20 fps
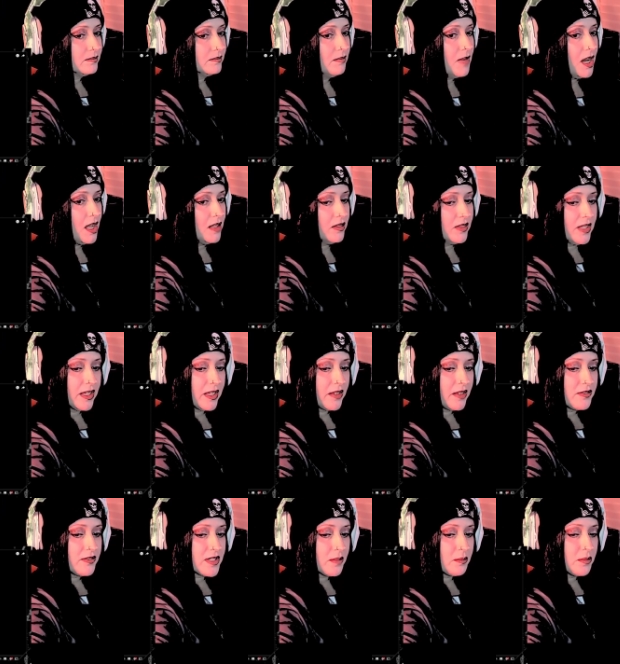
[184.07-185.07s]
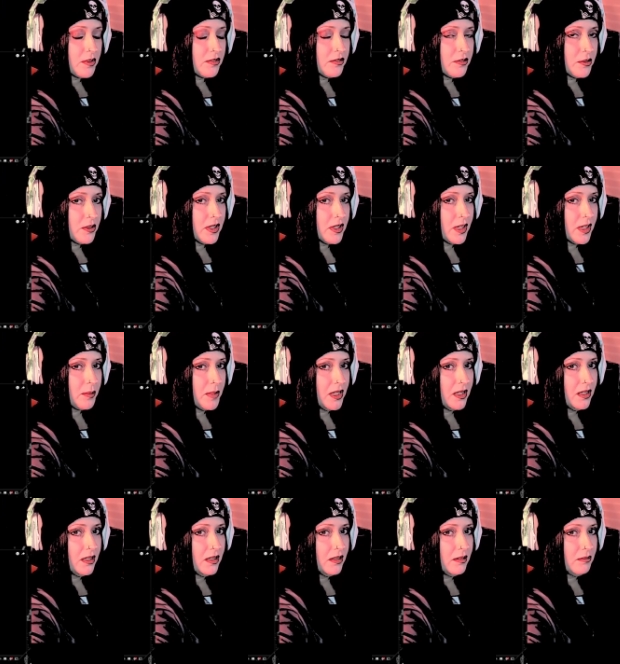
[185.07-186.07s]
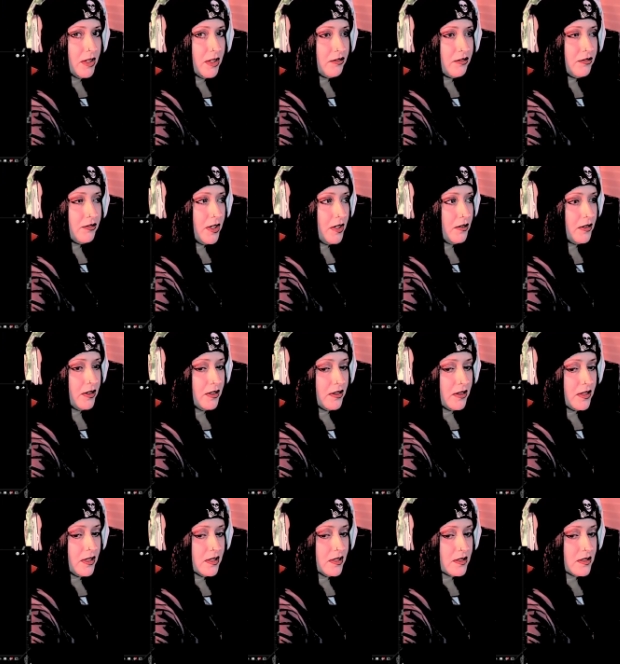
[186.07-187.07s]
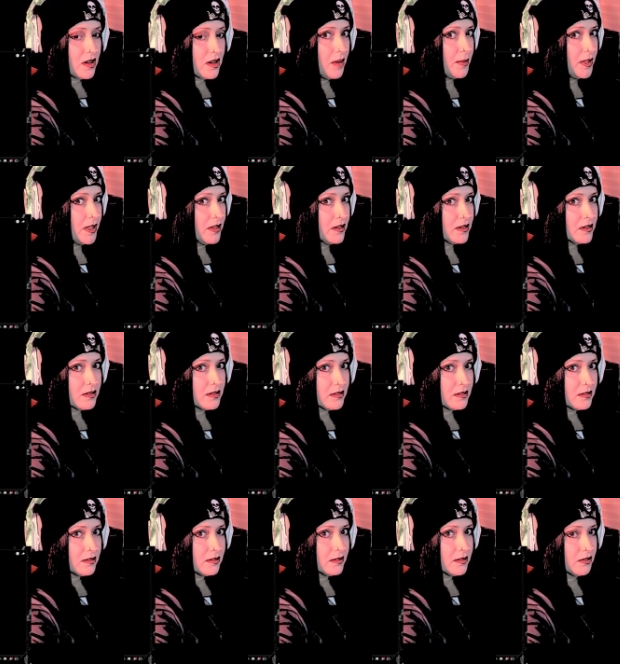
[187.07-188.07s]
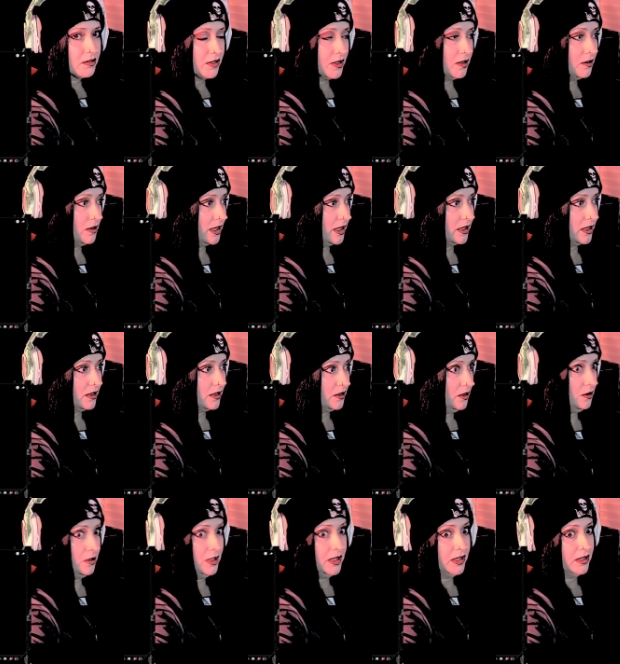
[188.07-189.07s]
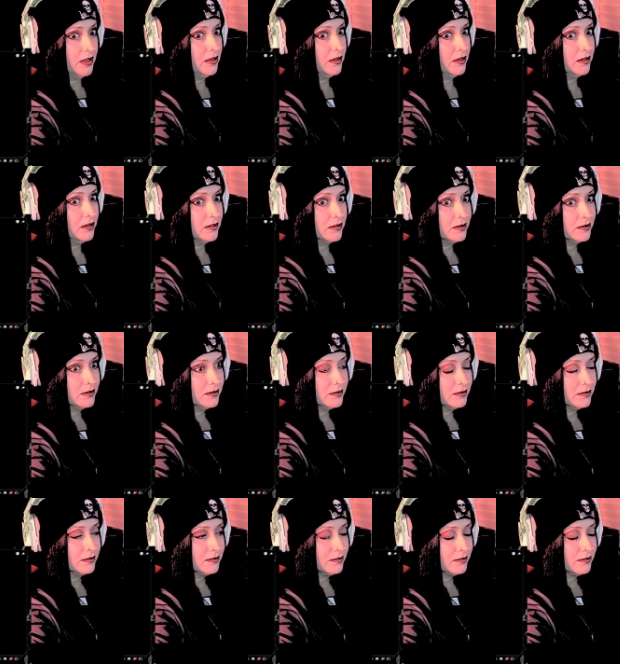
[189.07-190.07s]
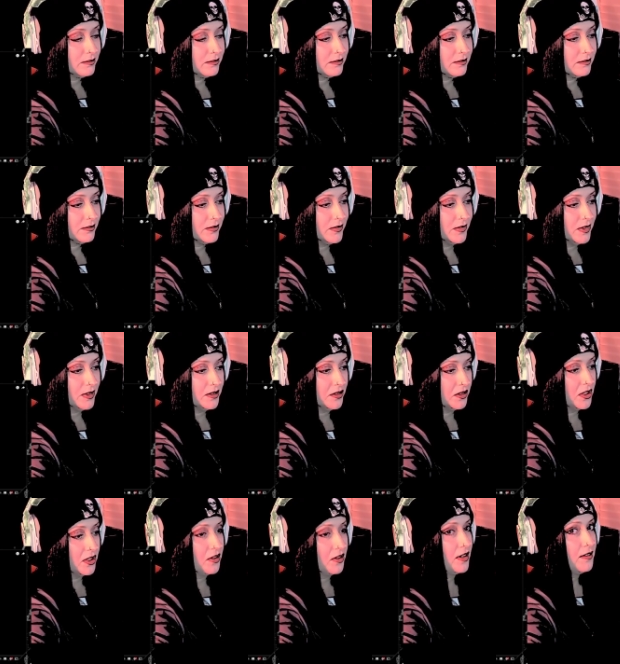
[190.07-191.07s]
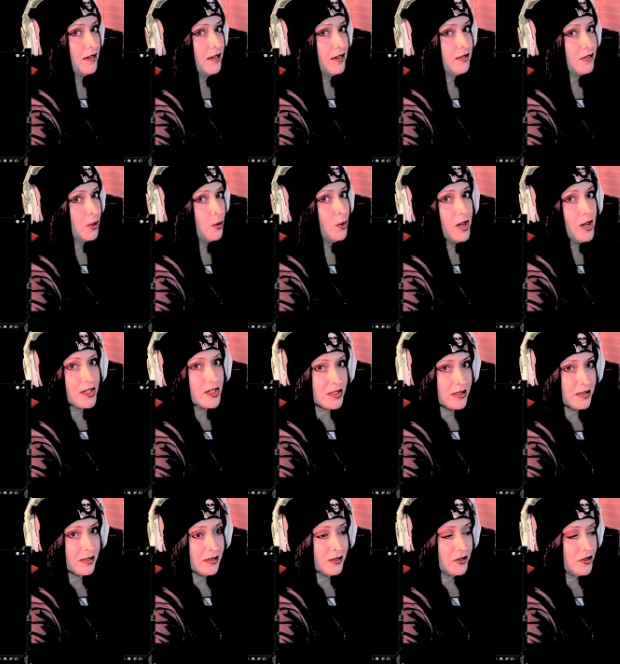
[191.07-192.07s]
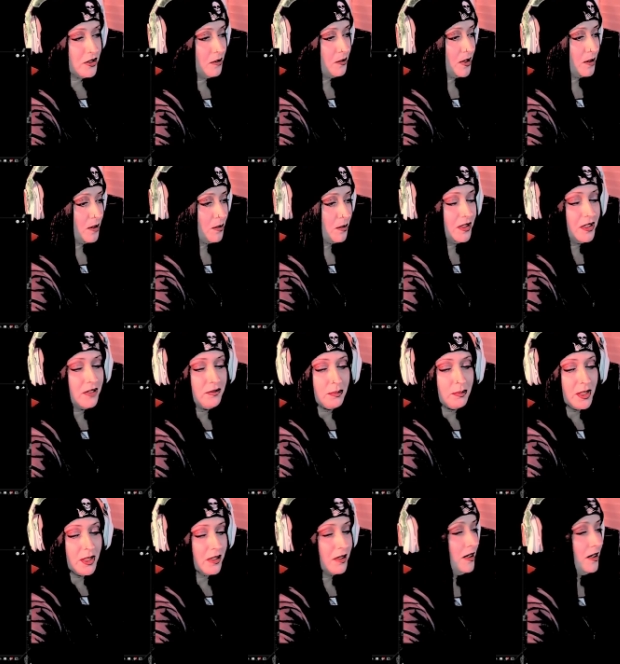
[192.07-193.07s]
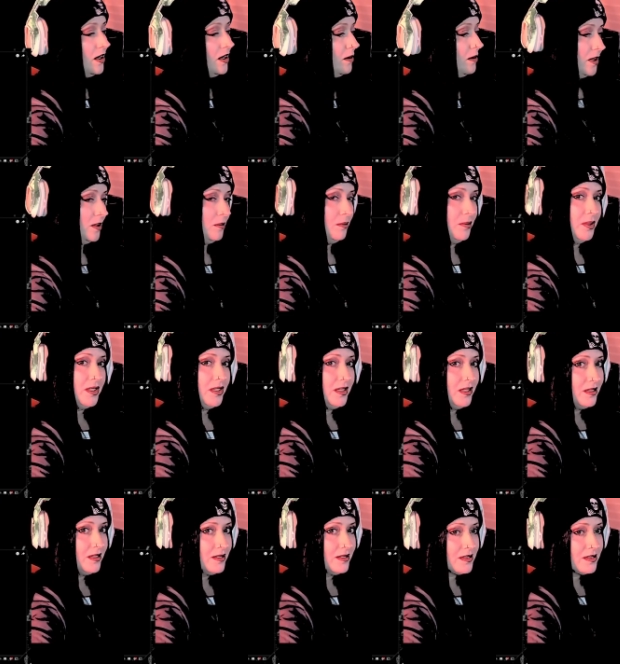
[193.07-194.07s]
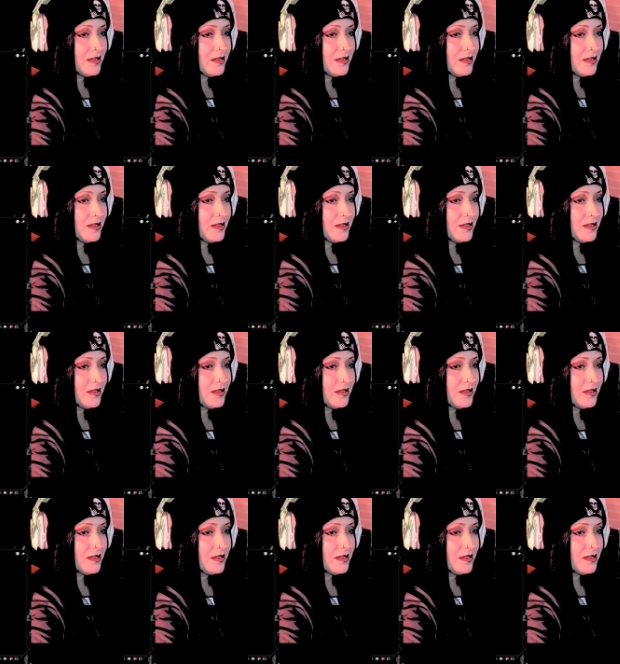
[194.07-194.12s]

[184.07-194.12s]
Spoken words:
Like I've said before, and I mean it, my favorite thing is comments. If you don't like it, don't like it. Don't even have to watch it or something, but leave me a comment, please.